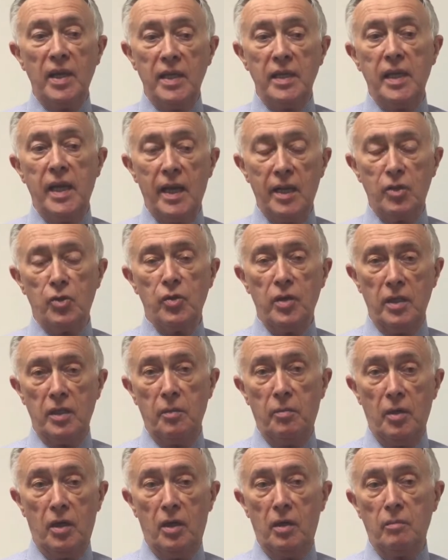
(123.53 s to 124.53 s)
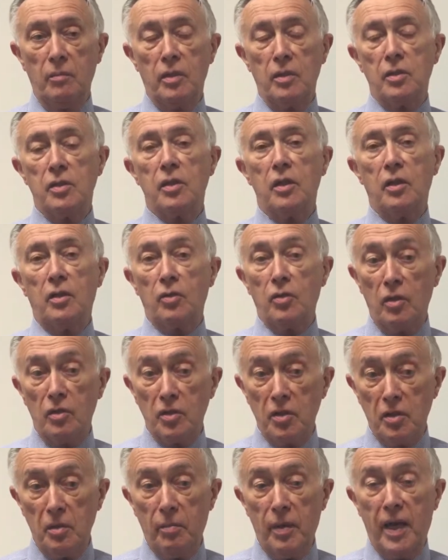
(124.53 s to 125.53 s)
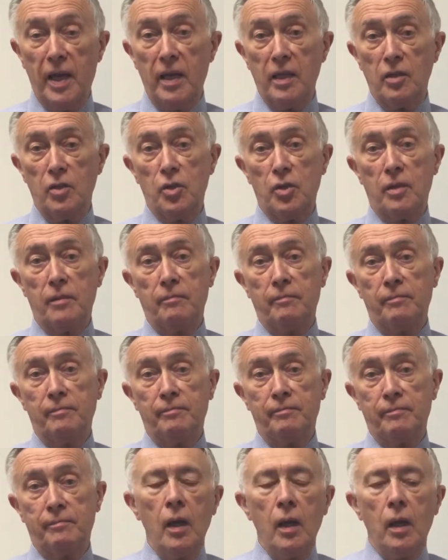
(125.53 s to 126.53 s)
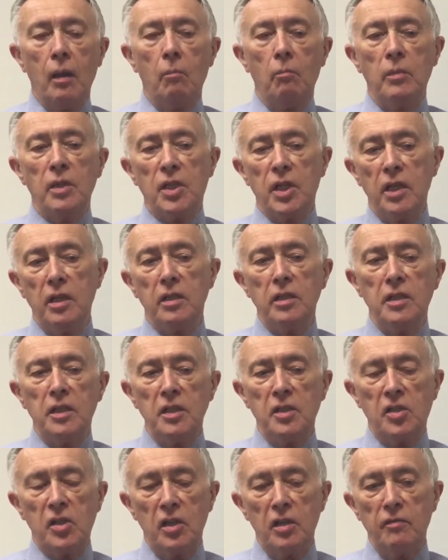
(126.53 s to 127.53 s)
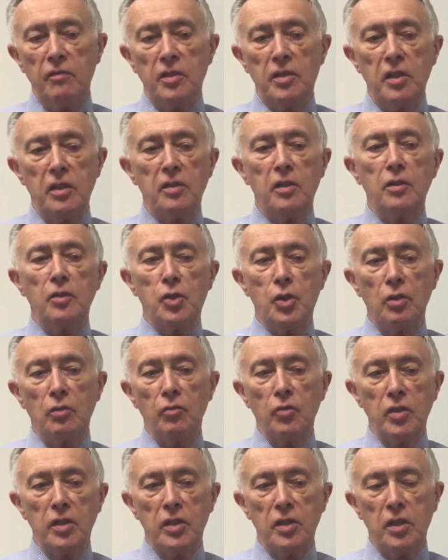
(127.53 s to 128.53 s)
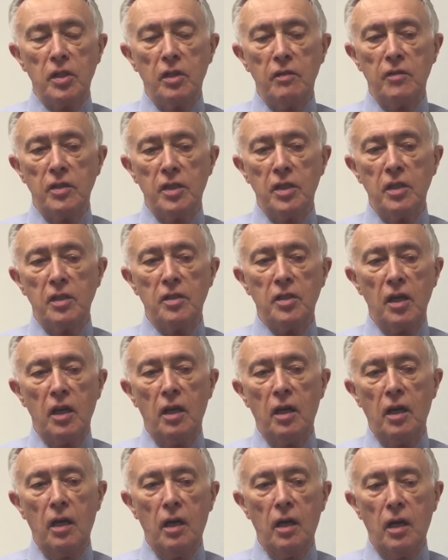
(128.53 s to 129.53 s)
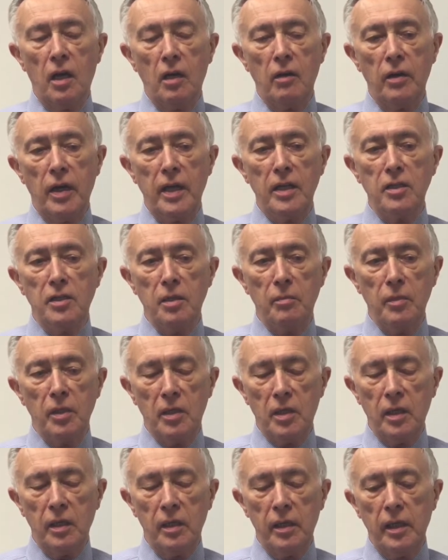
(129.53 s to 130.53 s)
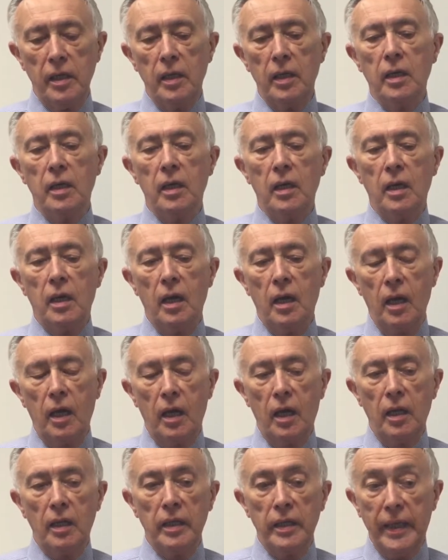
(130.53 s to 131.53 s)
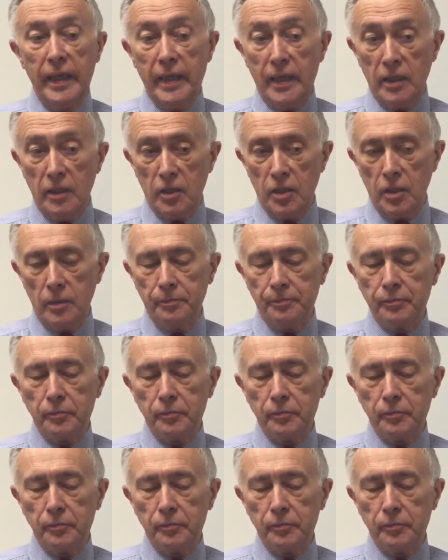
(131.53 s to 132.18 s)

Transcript: paediatric departments across the patch. Maternity services and children's services are intimately linked.